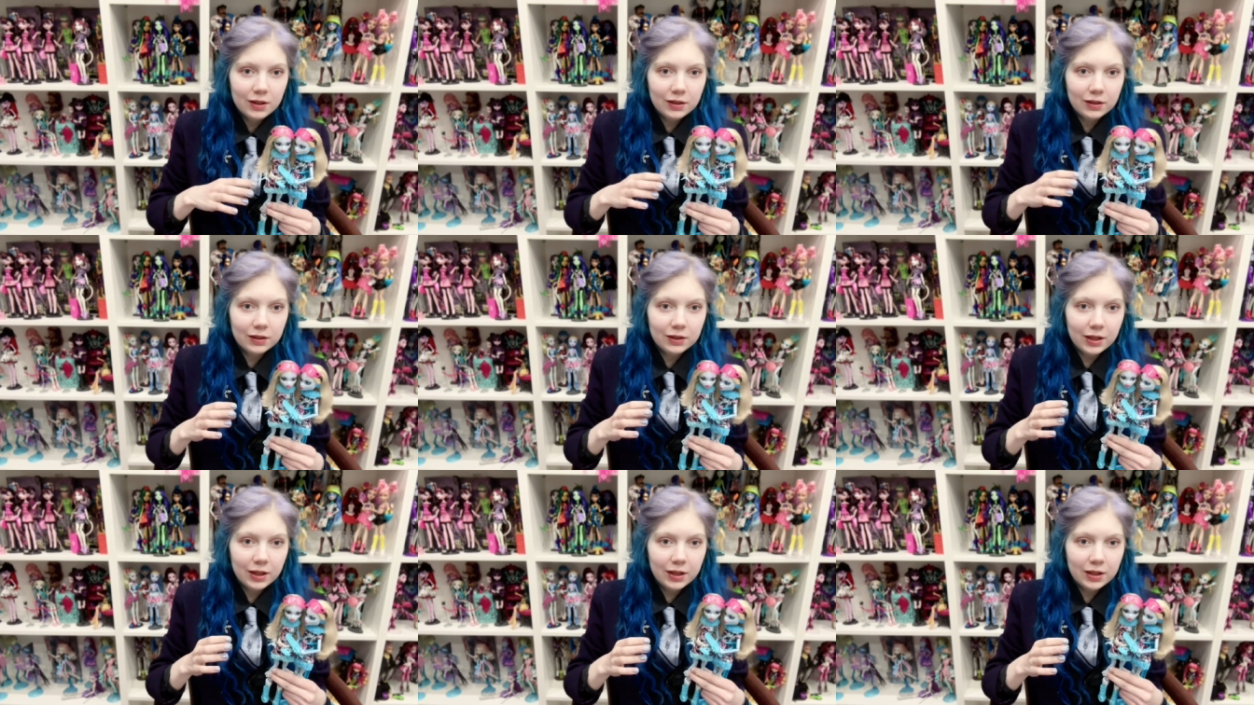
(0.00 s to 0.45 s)

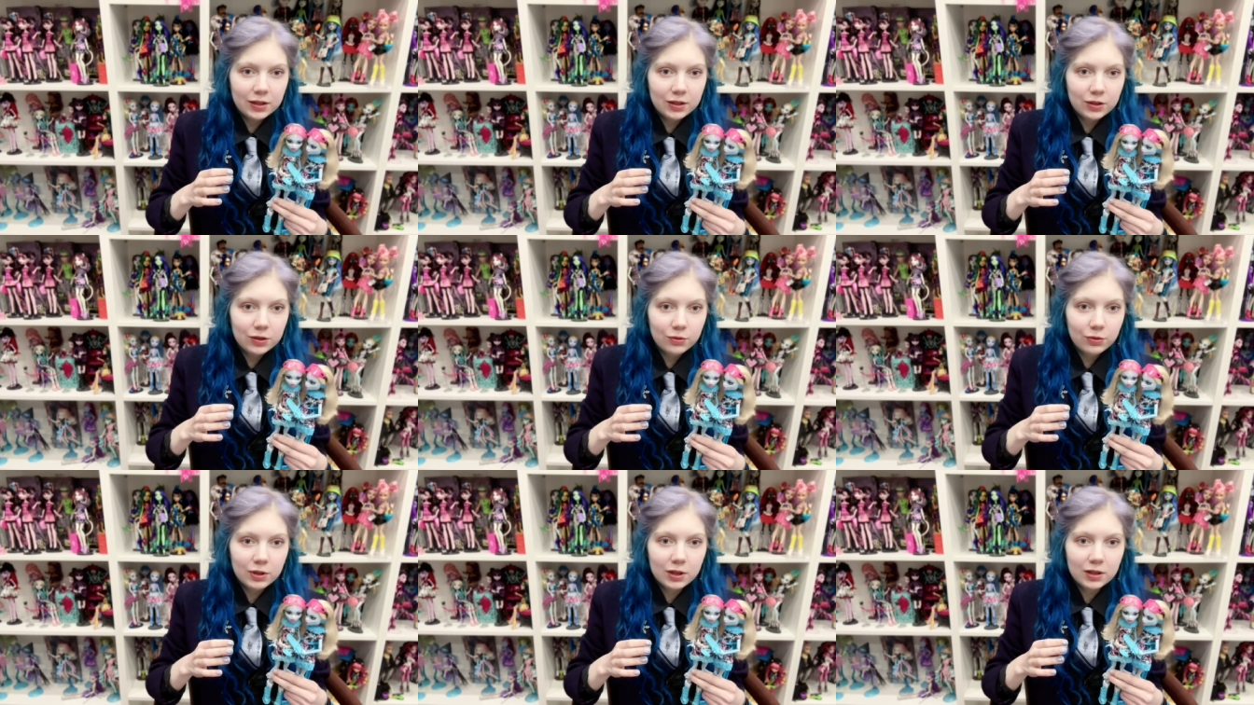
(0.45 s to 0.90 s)
Like
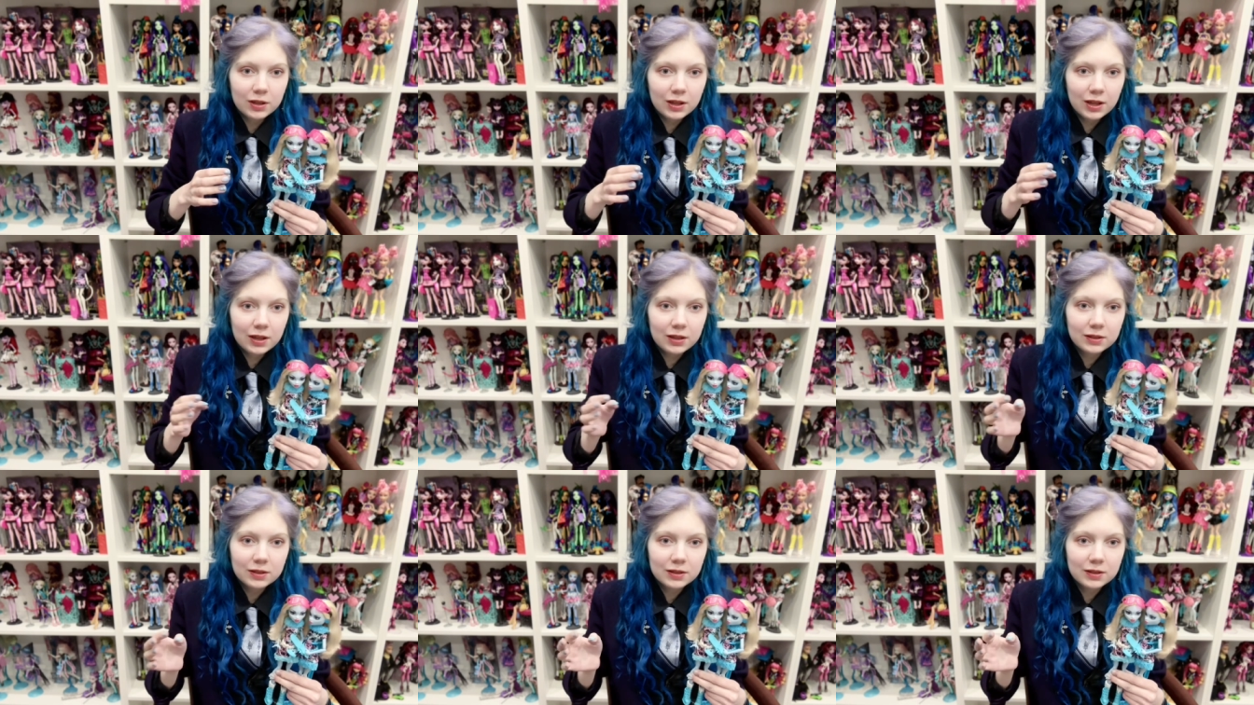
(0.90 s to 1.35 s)
you can
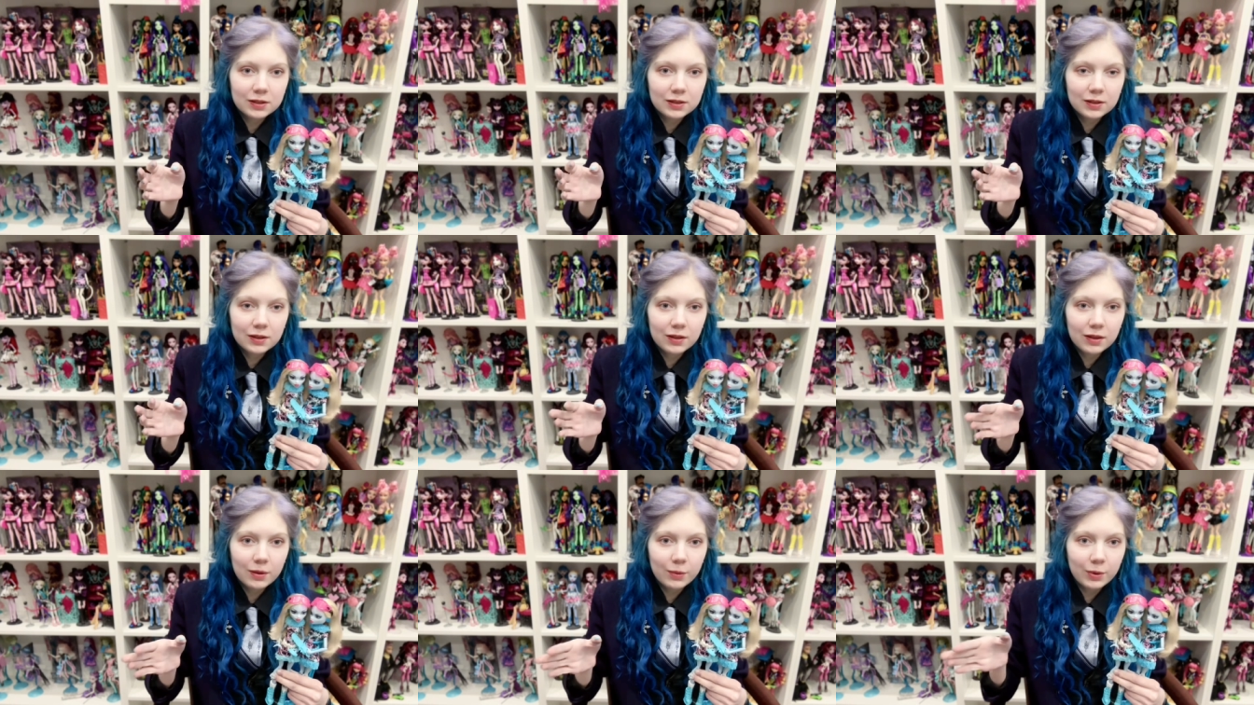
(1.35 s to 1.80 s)
get
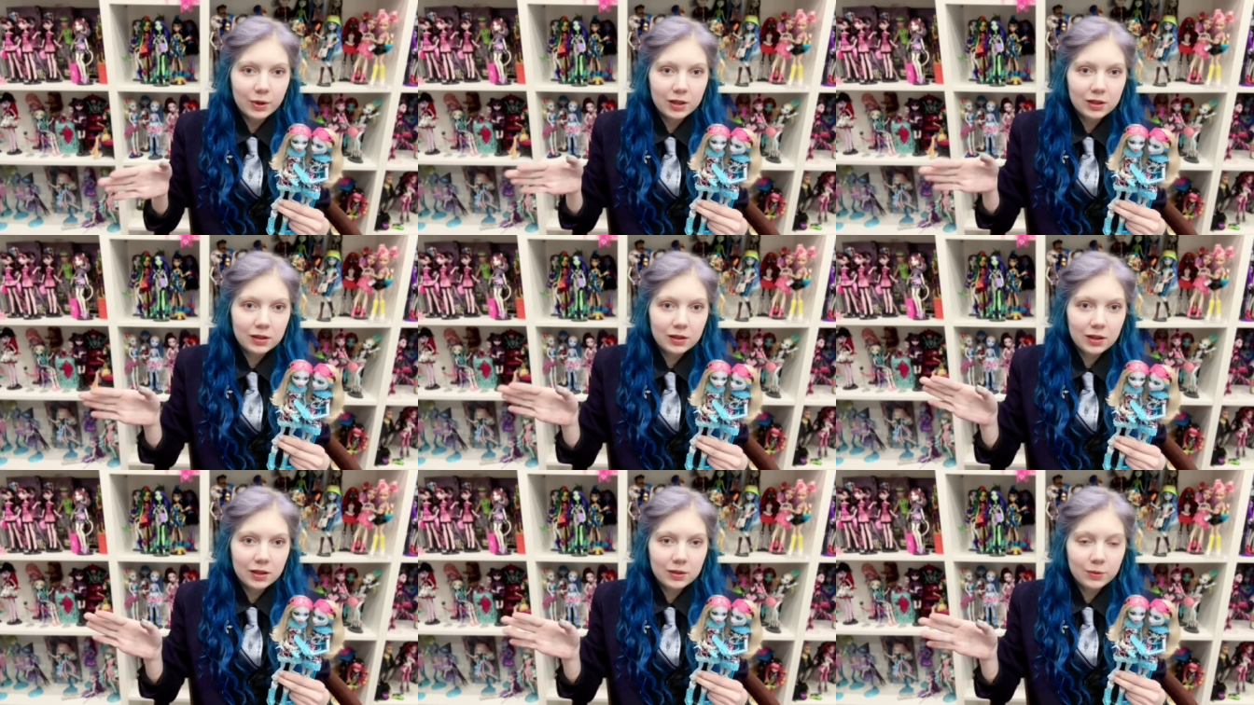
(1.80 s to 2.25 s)
the
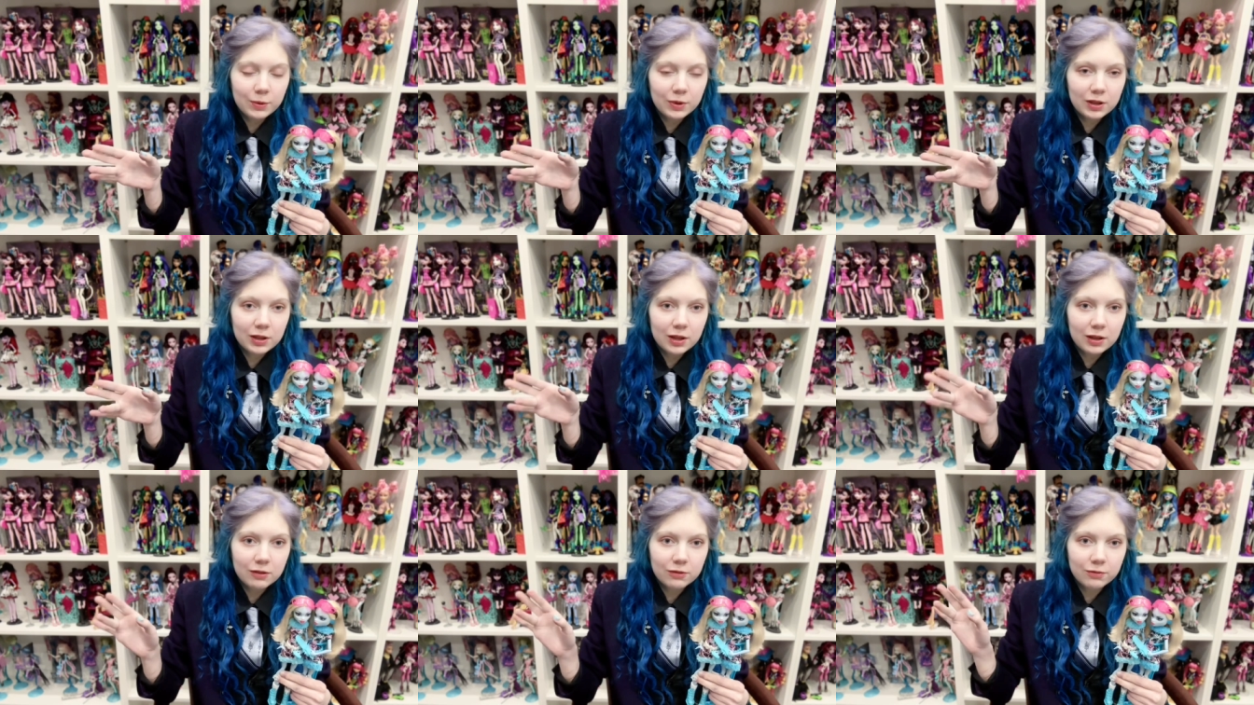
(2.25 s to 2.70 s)
one that will
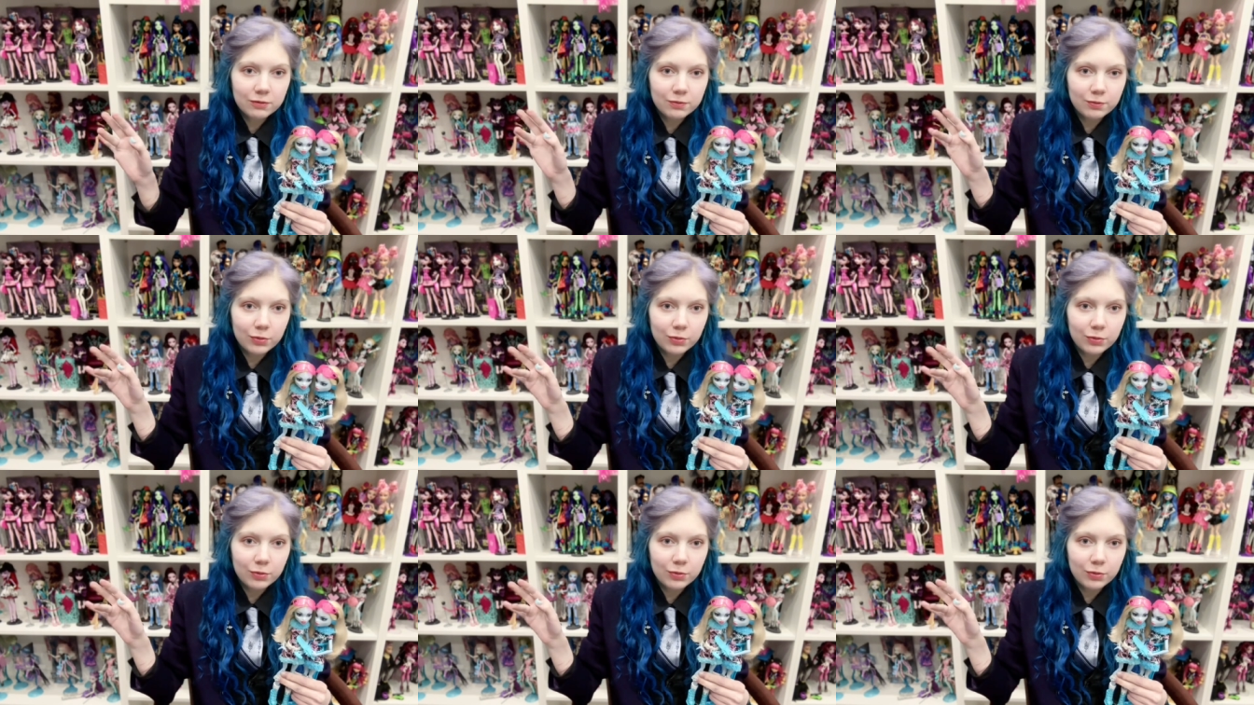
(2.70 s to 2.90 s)
have